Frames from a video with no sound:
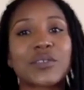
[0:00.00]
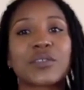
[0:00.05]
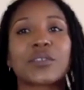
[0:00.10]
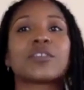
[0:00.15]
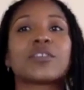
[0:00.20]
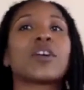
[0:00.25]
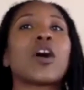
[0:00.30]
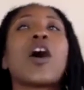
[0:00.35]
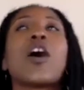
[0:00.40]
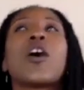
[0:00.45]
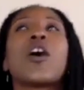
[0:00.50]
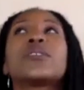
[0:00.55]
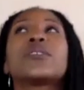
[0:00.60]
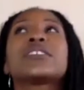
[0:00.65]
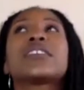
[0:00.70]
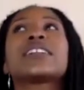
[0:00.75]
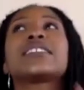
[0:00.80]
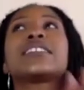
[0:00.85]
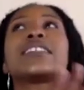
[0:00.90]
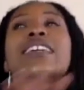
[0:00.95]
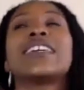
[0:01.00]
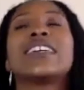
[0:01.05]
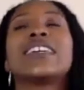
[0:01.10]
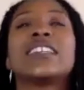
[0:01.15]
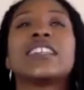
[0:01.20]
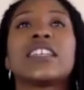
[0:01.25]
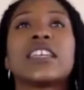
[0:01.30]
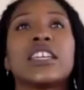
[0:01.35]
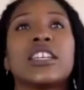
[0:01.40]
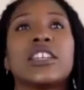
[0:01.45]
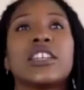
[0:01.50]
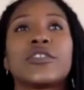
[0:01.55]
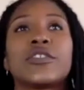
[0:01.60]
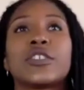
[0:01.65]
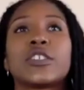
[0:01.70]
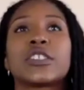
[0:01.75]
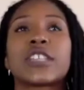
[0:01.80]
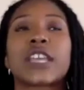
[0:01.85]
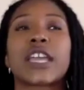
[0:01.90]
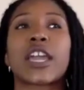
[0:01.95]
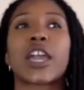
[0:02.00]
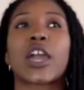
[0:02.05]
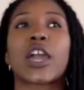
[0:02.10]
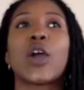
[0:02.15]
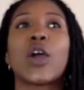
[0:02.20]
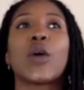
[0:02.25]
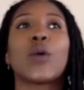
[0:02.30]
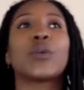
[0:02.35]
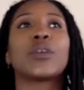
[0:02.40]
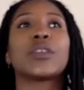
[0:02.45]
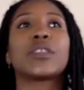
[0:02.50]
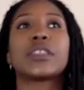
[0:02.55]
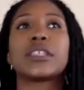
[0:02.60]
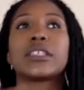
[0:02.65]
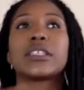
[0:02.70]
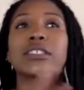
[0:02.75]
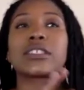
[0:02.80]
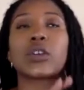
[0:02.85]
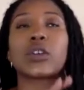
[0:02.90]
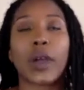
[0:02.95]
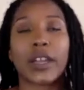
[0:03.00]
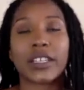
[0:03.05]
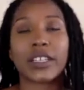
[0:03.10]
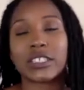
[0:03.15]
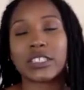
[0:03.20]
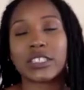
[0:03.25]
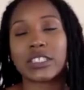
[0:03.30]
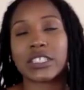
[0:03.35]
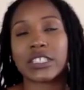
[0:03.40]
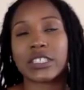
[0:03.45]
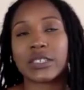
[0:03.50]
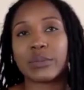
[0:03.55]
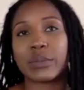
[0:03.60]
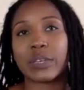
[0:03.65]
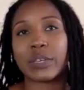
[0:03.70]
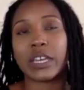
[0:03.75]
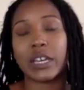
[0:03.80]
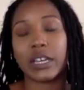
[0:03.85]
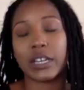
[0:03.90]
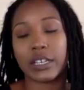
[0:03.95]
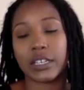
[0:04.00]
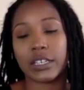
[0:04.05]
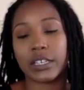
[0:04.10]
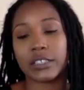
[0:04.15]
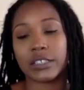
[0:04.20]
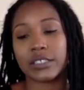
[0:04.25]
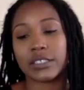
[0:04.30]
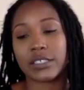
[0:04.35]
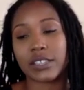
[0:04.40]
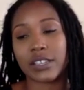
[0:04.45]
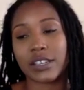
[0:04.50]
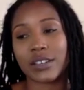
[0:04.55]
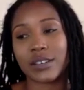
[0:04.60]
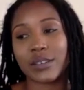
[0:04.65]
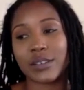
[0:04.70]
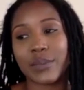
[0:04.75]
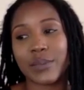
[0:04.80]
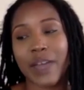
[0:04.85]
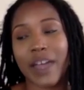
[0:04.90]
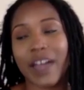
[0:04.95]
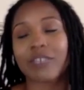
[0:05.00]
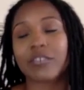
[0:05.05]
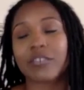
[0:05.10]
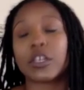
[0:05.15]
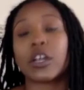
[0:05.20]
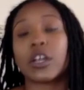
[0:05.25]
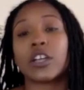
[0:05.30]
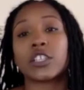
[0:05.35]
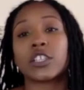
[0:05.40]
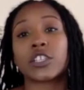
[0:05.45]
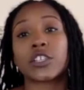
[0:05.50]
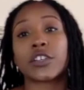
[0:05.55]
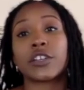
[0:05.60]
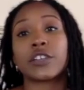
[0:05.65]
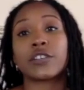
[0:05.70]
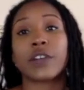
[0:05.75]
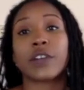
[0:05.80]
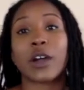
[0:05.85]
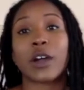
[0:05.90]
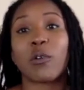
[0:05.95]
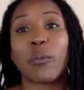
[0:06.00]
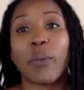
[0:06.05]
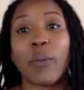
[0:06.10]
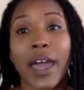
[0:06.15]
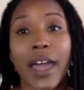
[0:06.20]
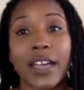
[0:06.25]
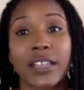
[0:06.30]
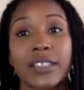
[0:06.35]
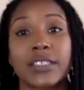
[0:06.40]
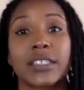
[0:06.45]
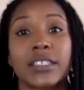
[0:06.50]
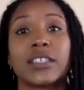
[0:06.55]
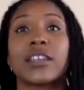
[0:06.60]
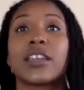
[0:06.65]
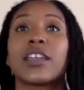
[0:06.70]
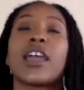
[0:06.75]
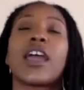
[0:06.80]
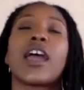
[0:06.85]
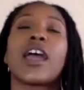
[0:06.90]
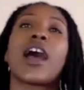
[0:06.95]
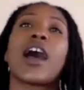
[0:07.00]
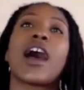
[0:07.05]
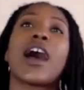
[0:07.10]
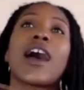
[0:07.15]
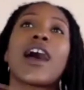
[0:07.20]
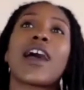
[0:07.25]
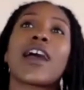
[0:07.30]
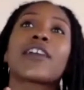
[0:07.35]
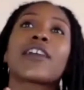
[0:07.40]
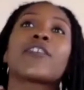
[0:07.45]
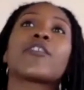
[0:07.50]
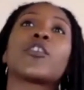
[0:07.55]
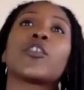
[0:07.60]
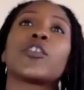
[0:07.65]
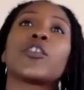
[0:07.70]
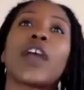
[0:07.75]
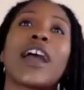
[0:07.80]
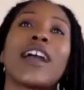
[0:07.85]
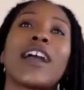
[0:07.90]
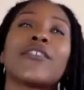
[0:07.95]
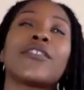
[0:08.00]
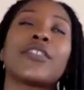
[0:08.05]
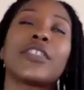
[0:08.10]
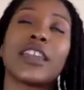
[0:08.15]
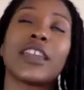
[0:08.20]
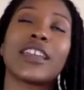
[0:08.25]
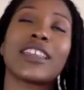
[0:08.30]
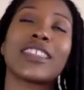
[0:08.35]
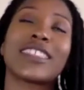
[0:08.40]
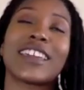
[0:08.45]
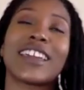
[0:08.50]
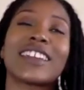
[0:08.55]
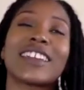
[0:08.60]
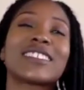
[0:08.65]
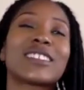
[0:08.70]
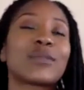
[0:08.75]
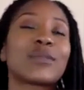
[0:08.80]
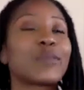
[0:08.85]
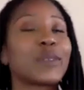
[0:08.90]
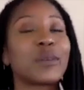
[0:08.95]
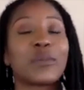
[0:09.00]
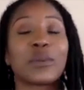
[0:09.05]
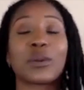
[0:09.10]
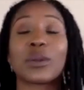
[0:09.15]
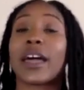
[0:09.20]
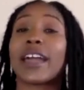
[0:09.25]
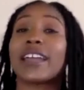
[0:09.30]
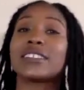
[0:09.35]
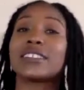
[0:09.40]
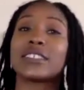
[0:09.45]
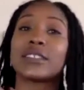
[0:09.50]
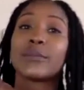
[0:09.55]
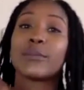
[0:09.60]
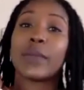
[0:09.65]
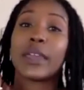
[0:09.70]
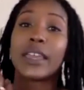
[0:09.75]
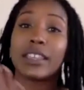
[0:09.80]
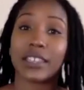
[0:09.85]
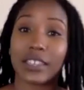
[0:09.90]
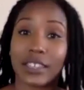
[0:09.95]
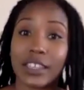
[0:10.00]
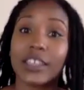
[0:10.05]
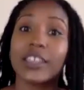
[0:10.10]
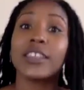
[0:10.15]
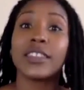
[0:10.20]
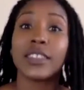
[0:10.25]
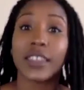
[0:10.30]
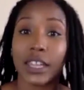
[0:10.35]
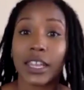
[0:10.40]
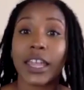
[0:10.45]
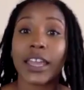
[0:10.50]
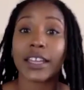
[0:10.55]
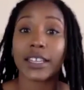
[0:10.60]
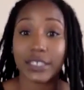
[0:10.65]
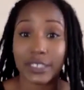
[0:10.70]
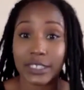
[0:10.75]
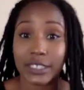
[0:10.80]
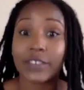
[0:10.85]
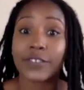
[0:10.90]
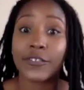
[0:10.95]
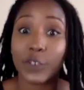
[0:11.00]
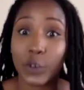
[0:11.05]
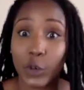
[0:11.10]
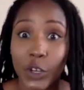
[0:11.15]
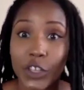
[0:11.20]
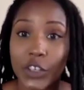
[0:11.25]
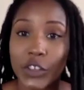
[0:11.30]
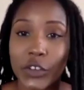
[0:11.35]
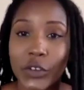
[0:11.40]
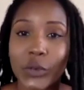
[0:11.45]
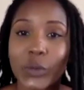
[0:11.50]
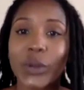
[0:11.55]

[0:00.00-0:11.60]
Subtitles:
So I always like to end the interviews like with this question because after Andre Harrell passing, I think that some people like to make the legacy for you.